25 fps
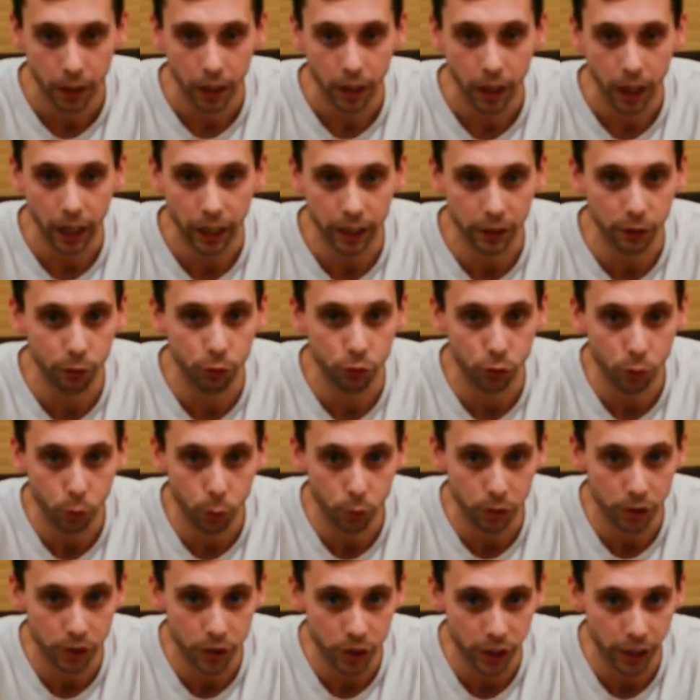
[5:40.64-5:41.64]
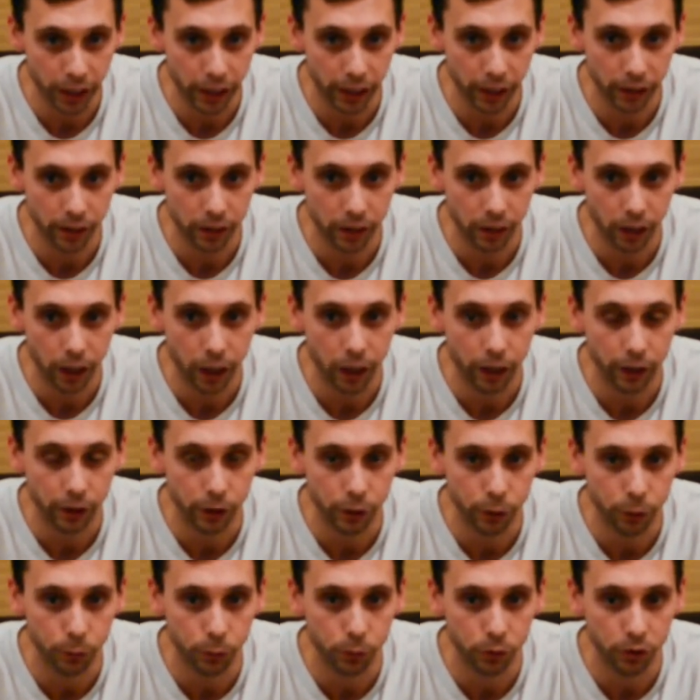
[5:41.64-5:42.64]
I didn't use all the chicken. I
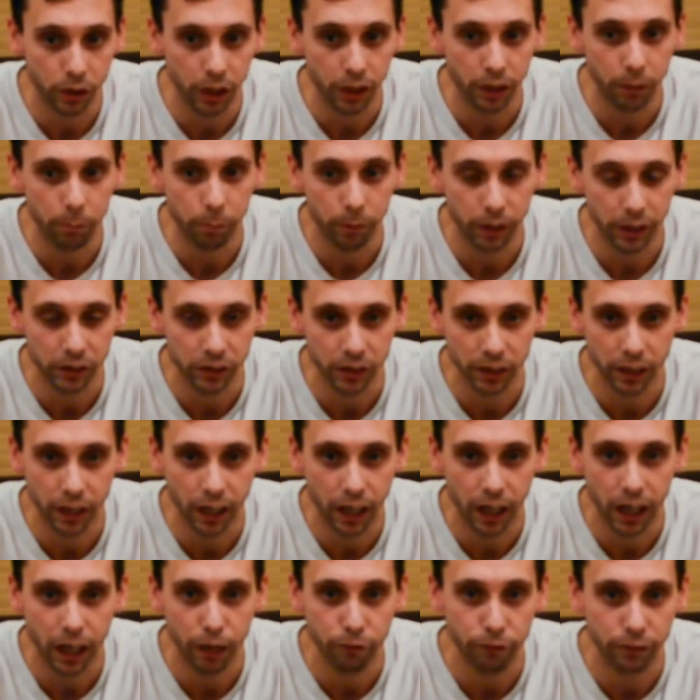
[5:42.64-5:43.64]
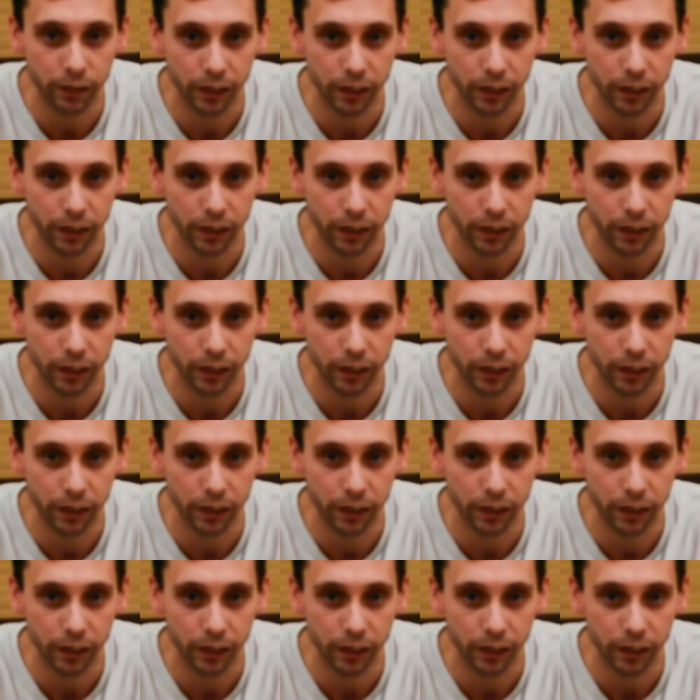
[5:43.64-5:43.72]
used a breast and a half,